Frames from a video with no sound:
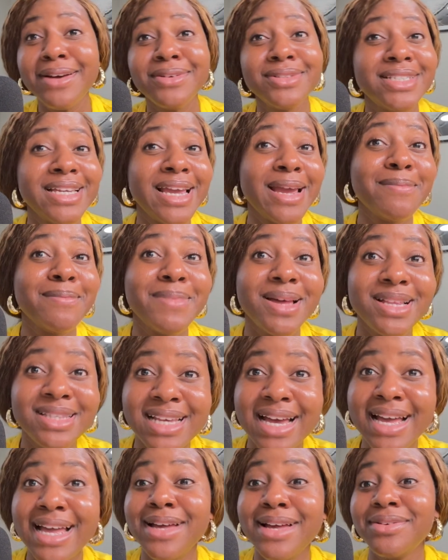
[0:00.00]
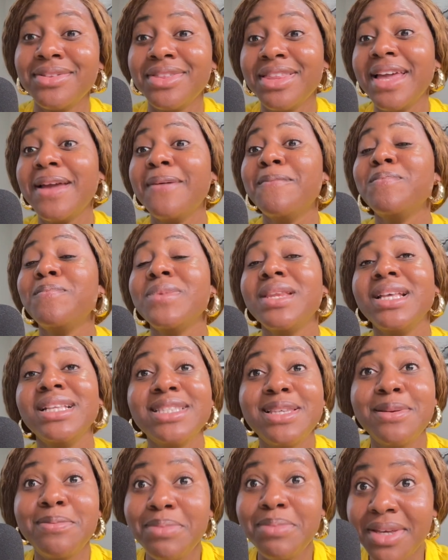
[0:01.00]
here, mental health there.
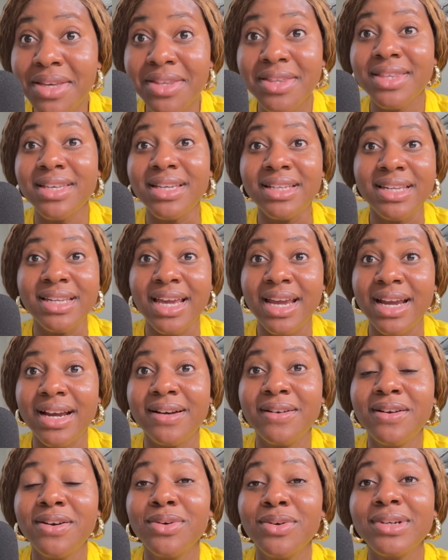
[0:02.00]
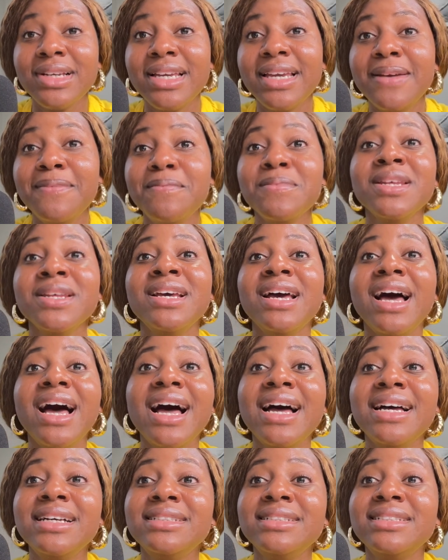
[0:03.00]
It's a big thing here, okay?
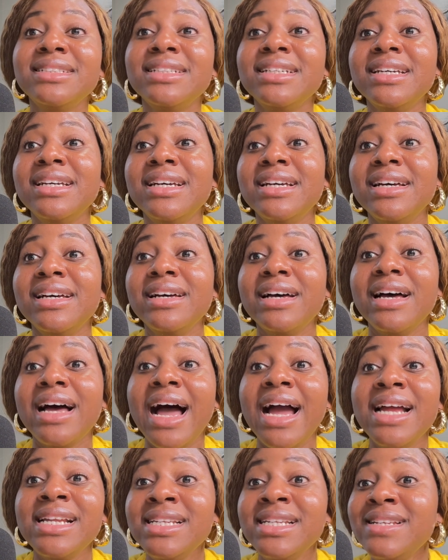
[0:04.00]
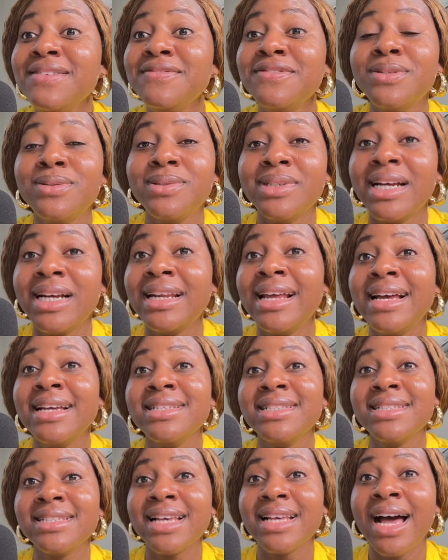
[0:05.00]
And I didn't even
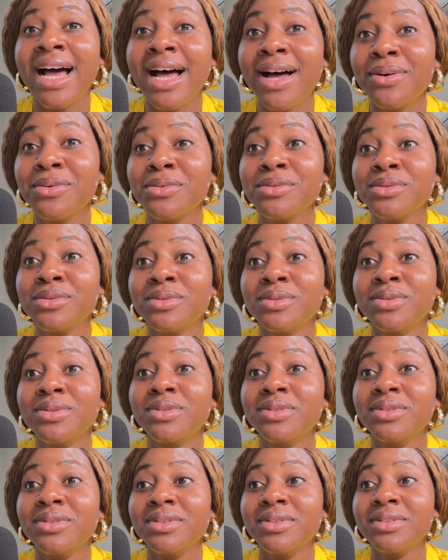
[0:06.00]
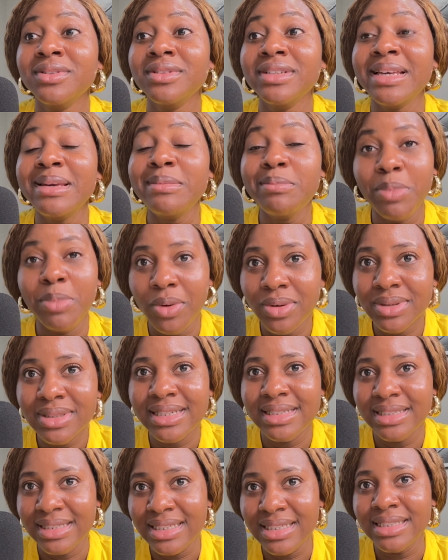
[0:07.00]
realize how
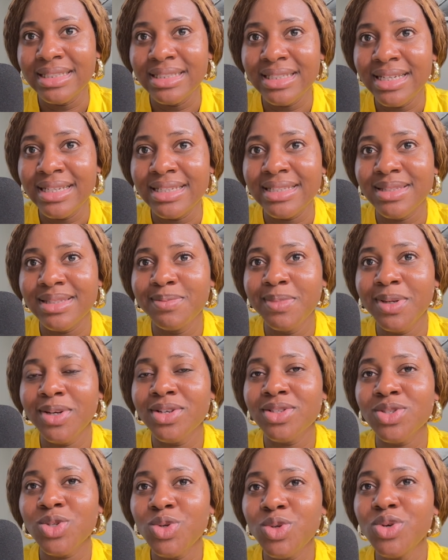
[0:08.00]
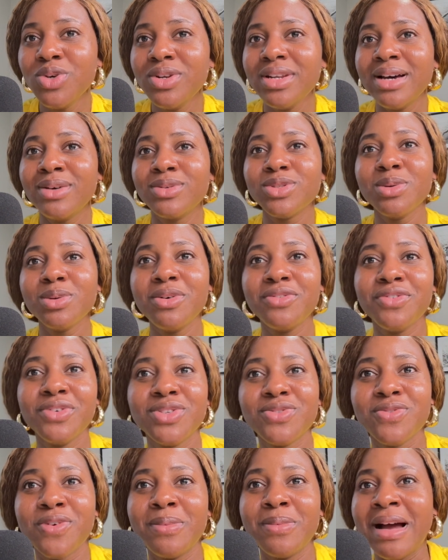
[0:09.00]
important it is because now some of
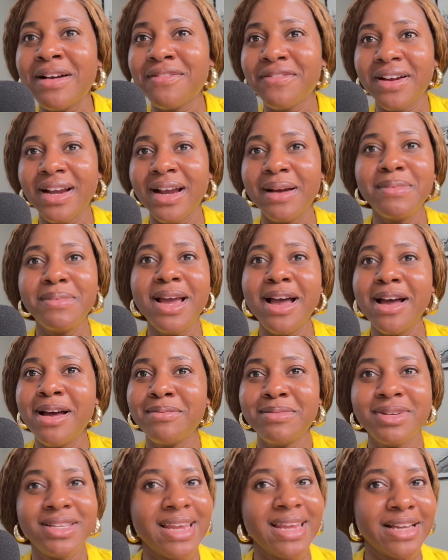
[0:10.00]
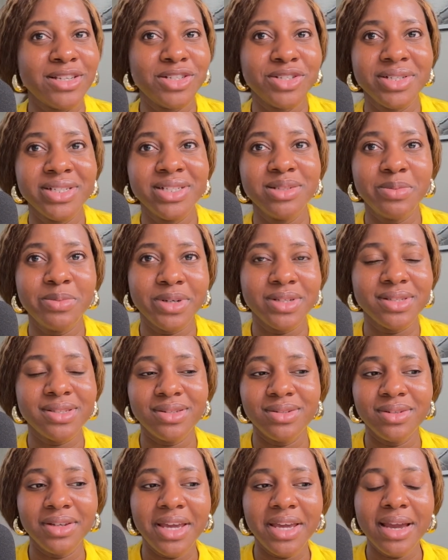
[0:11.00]
us from Africa, I'm a Nigerian
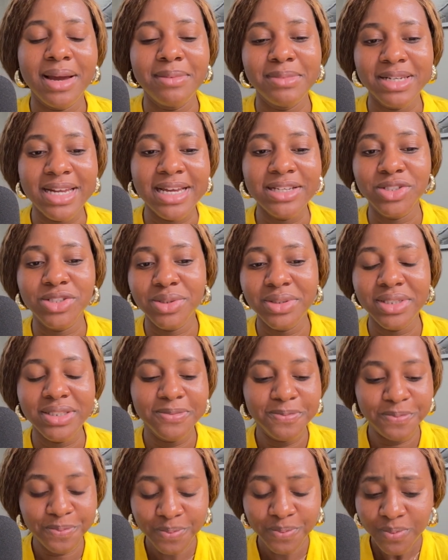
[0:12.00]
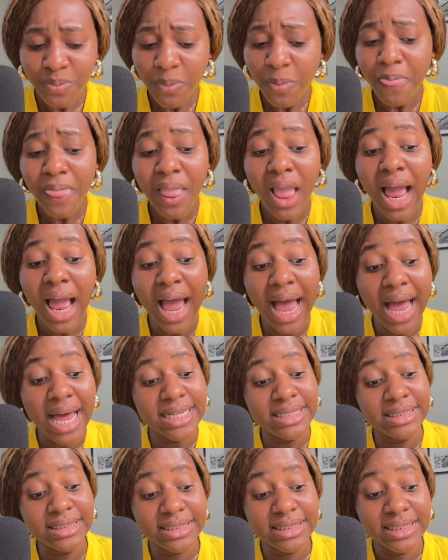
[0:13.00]
person, okay? I'm a Nigerian,
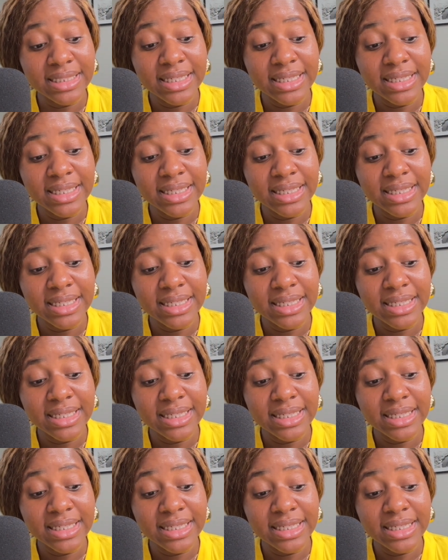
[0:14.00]
and